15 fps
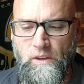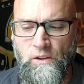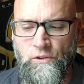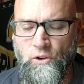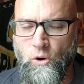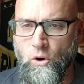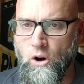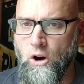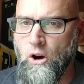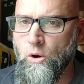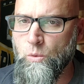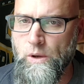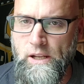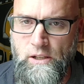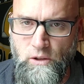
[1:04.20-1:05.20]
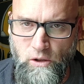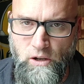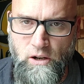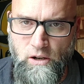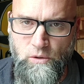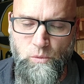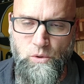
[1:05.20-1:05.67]
So all week
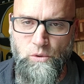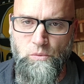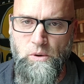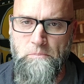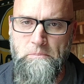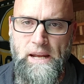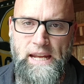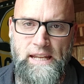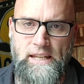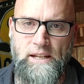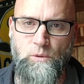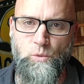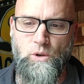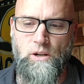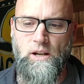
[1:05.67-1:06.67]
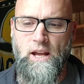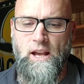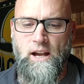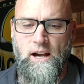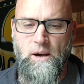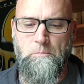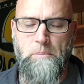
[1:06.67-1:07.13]
long, we're remaining, we're
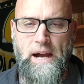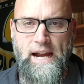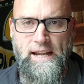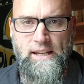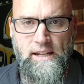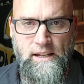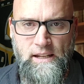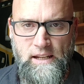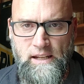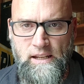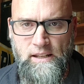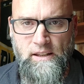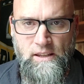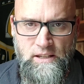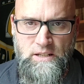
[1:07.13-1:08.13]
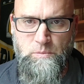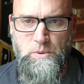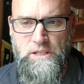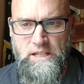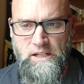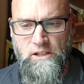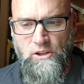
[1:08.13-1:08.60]
abiding in this
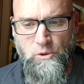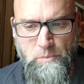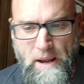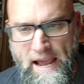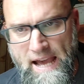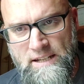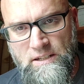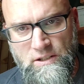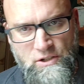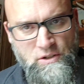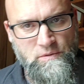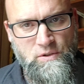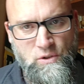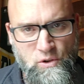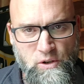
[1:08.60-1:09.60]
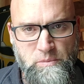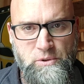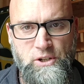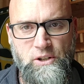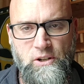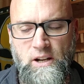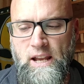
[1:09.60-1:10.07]
particular passage of
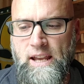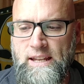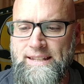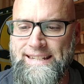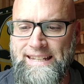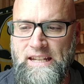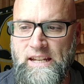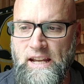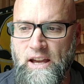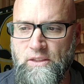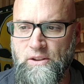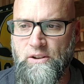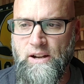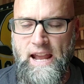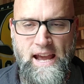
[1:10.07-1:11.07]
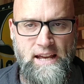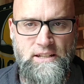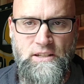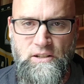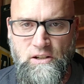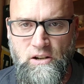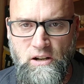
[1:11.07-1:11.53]
scripture together
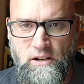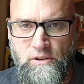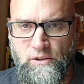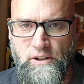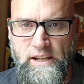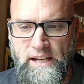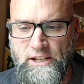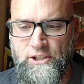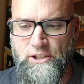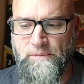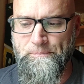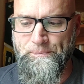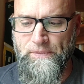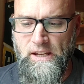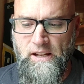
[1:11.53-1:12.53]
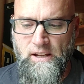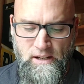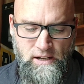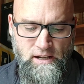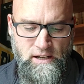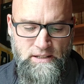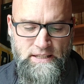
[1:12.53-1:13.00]
as a congregation.
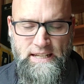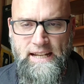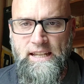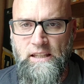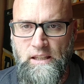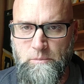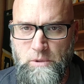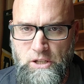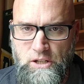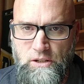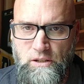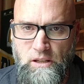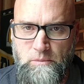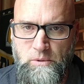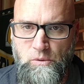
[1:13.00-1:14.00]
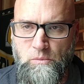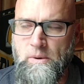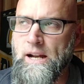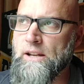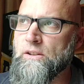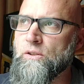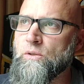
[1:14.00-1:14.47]
Uh, secondly, let me, let me
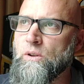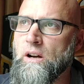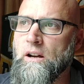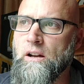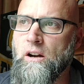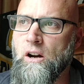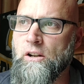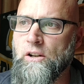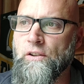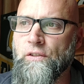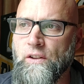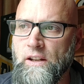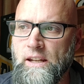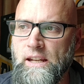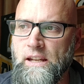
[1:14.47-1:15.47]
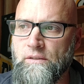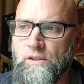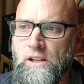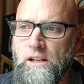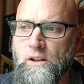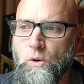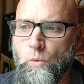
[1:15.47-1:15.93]
remind you uh, on our Sunday
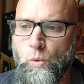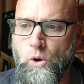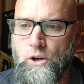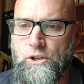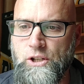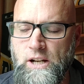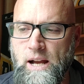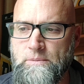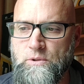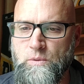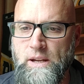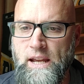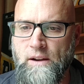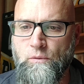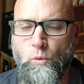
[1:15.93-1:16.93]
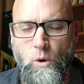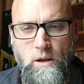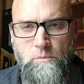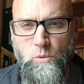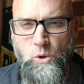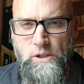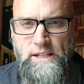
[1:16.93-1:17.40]
evening workshops, we have
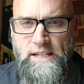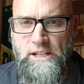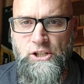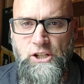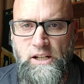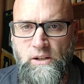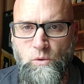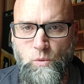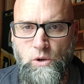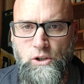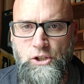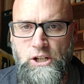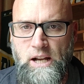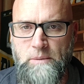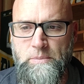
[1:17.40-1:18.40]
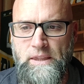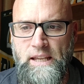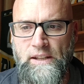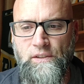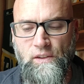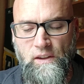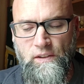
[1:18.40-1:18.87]
one more teaching workshop, and
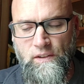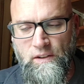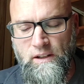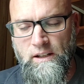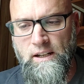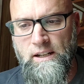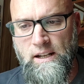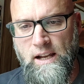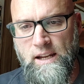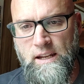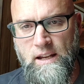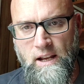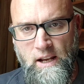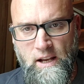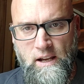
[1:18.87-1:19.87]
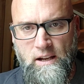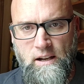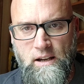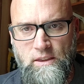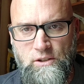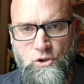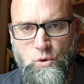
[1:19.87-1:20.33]
that's this Sunday night,
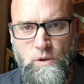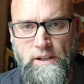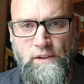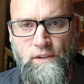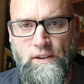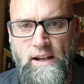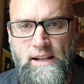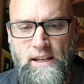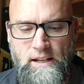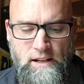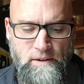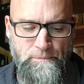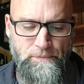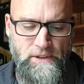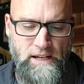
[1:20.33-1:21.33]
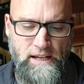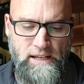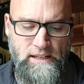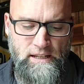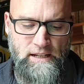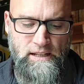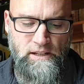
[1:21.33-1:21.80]
uh, the 22nd
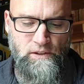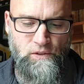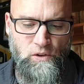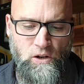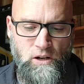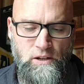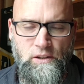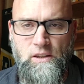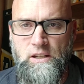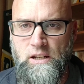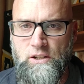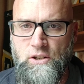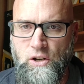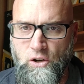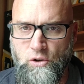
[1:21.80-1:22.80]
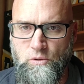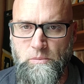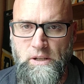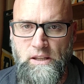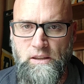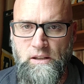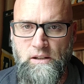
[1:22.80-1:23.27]
and it is on the
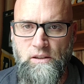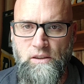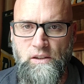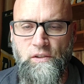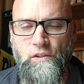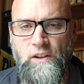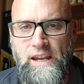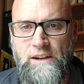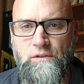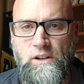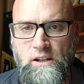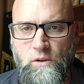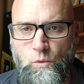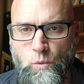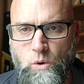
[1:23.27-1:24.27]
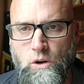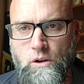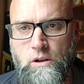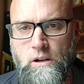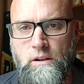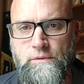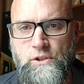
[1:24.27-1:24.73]
atonement, the, the saving
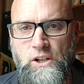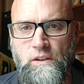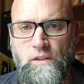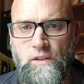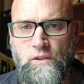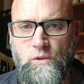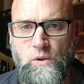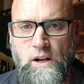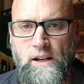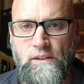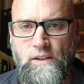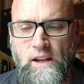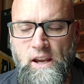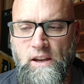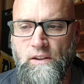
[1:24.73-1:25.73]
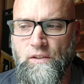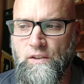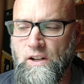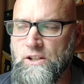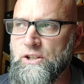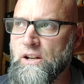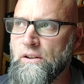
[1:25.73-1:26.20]
work of Jesus Christ.
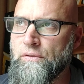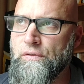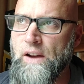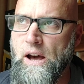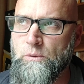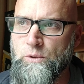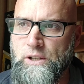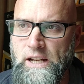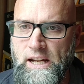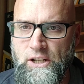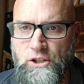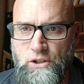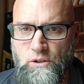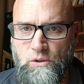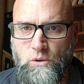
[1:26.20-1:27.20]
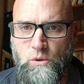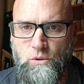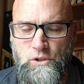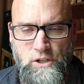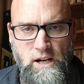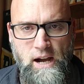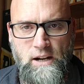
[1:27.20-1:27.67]
Such a
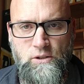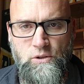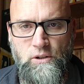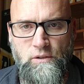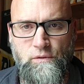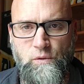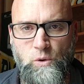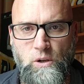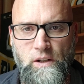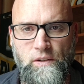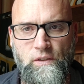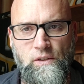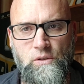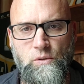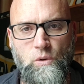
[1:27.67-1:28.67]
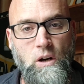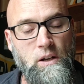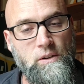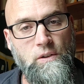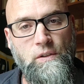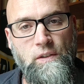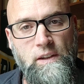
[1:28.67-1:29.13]
foundational doctrine for us to
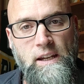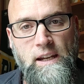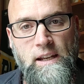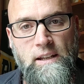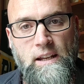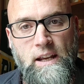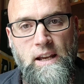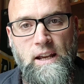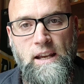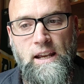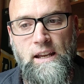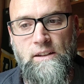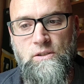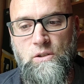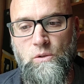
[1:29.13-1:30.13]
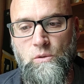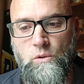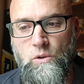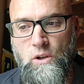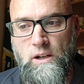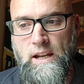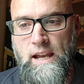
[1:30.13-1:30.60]
understand and to
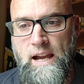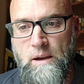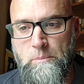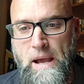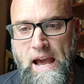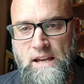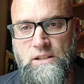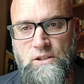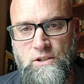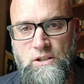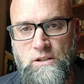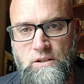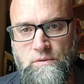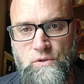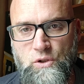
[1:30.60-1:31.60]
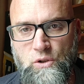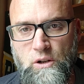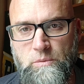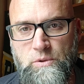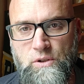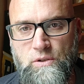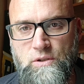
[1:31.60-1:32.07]
look at passages of
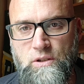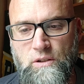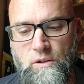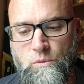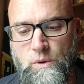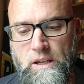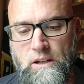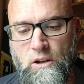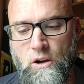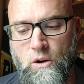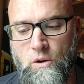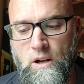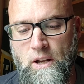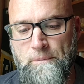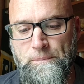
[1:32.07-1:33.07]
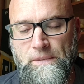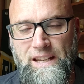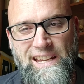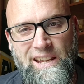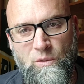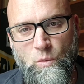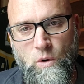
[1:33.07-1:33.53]
Scripture so that we know,
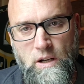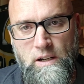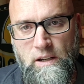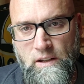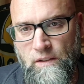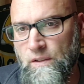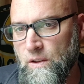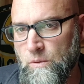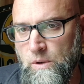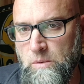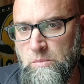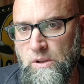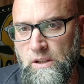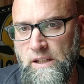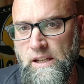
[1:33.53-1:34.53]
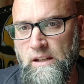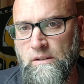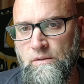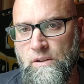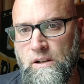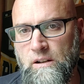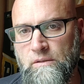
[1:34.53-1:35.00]
again, what it is that we
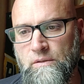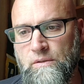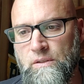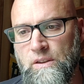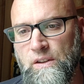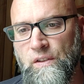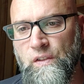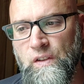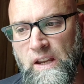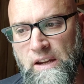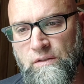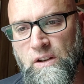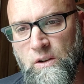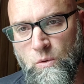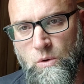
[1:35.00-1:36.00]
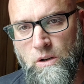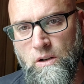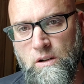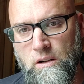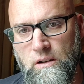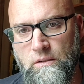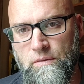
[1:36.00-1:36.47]
believe of the saving
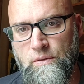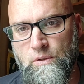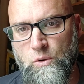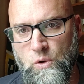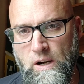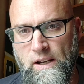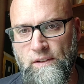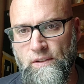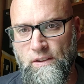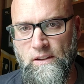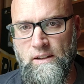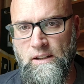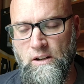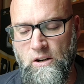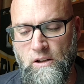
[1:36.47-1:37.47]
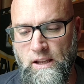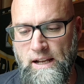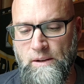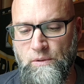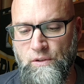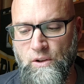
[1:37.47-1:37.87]
work of Christ in our lives.